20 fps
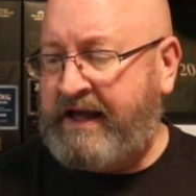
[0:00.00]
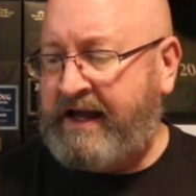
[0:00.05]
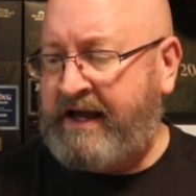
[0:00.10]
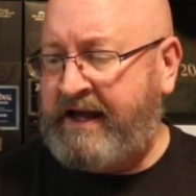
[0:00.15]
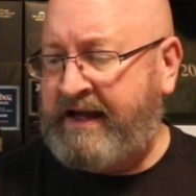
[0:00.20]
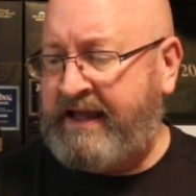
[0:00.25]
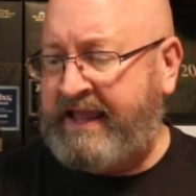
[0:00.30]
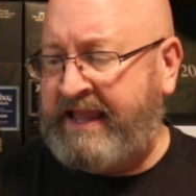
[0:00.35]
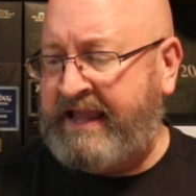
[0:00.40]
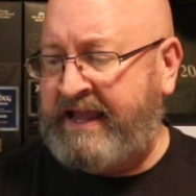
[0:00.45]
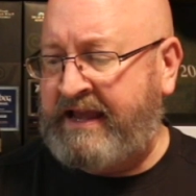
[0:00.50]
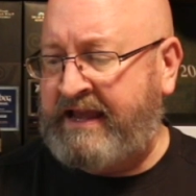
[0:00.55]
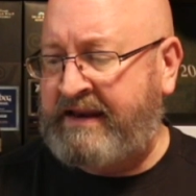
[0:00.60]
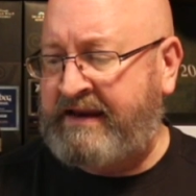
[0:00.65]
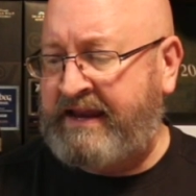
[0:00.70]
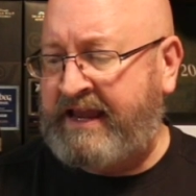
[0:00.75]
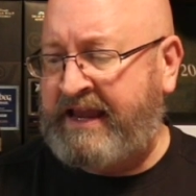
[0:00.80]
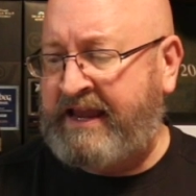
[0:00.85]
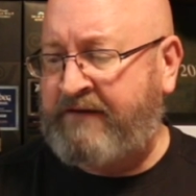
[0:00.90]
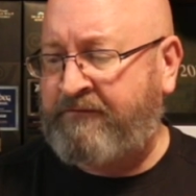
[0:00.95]
uh,
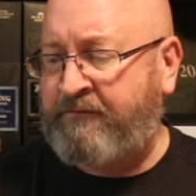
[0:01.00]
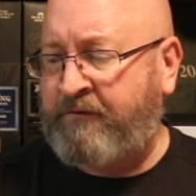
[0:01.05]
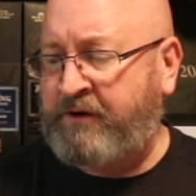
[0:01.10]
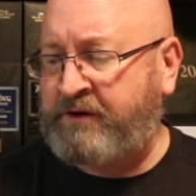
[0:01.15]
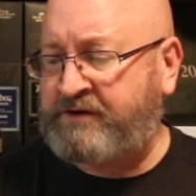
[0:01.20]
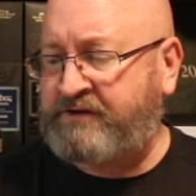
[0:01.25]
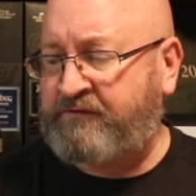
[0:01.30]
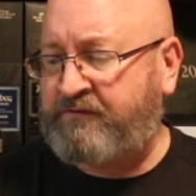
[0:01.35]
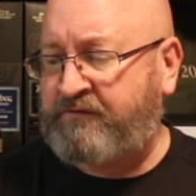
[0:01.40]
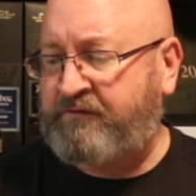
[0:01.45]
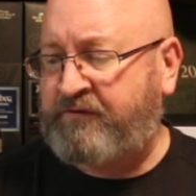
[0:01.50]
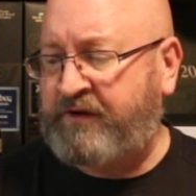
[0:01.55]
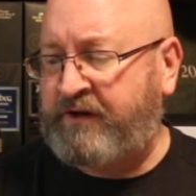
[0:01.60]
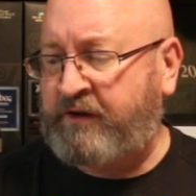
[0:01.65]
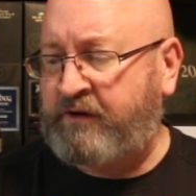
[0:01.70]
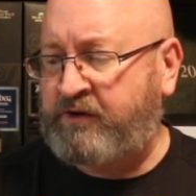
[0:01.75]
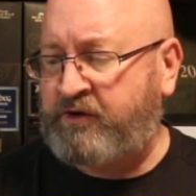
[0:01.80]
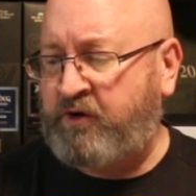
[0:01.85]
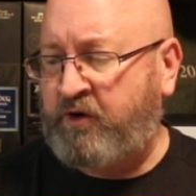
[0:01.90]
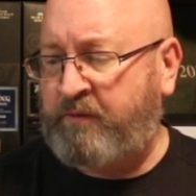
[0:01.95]
and a first
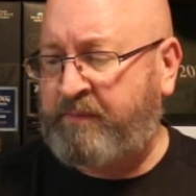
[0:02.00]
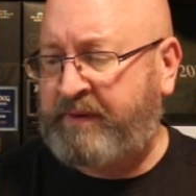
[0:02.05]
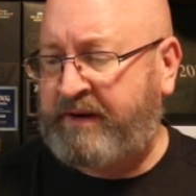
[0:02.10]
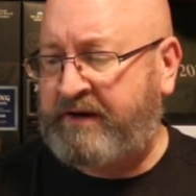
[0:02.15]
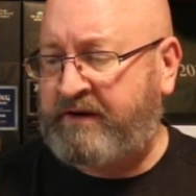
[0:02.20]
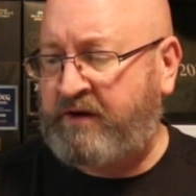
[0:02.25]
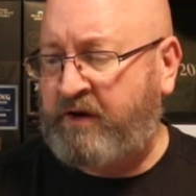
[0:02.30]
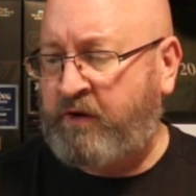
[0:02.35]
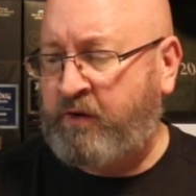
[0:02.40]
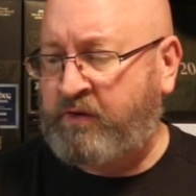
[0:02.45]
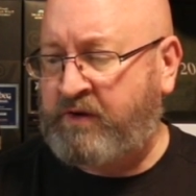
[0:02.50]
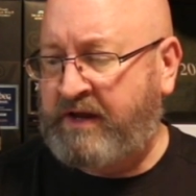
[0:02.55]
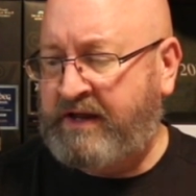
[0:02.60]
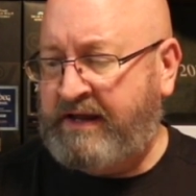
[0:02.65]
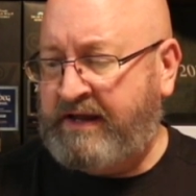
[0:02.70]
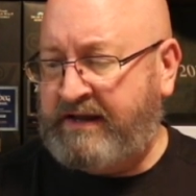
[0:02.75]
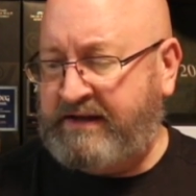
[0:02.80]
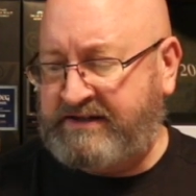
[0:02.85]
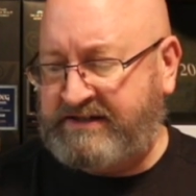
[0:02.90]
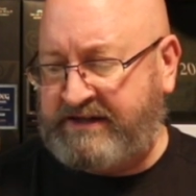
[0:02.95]
fill European oak
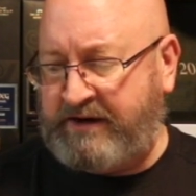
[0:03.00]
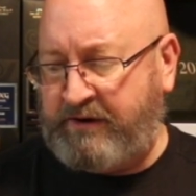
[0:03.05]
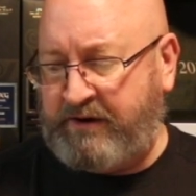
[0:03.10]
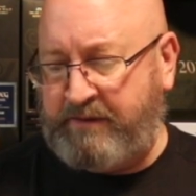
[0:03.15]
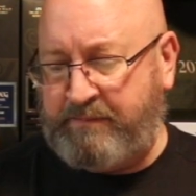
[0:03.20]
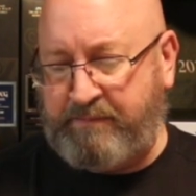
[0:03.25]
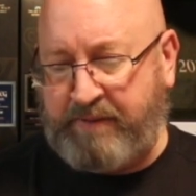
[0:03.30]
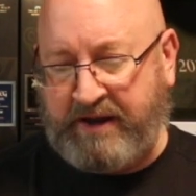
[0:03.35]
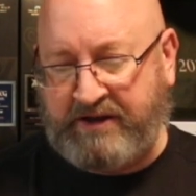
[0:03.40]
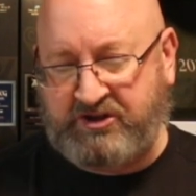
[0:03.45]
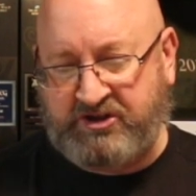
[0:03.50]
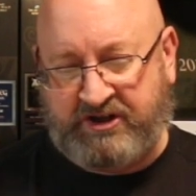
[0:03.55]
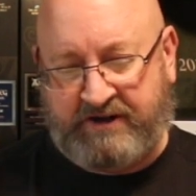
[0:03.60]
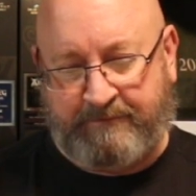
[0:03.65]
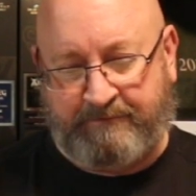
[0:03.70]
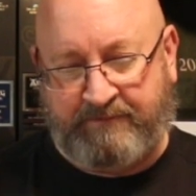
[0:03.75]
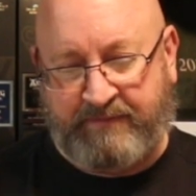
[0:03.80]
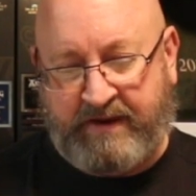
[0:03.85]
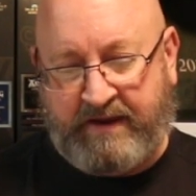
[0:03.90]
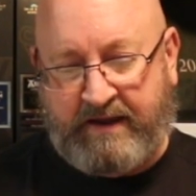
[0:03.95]
sherry
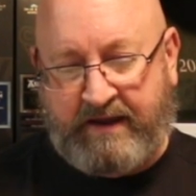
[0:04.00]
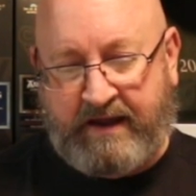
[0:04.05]
puncheon,